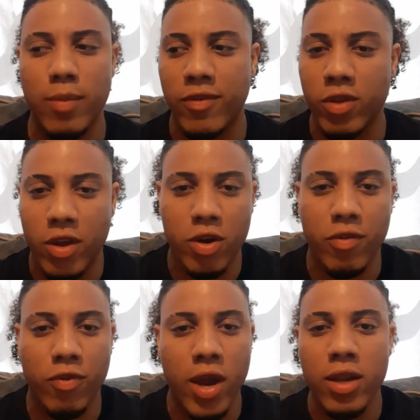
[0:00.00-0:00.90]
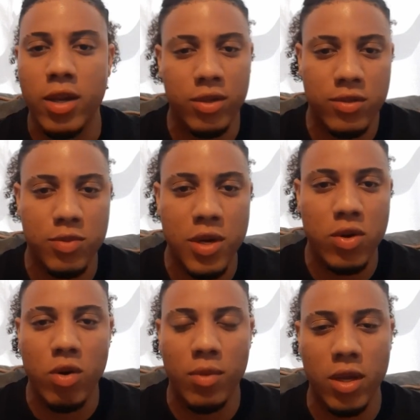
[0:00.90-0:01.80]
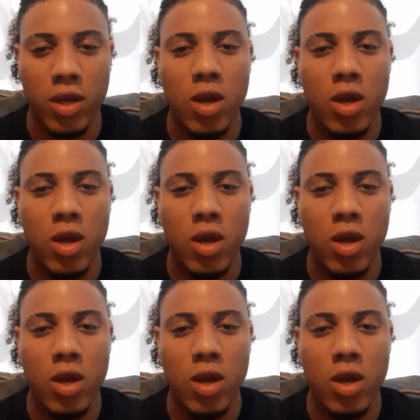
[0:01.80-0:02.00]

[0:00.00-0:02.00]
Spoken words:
If they're your friend, then speak normally.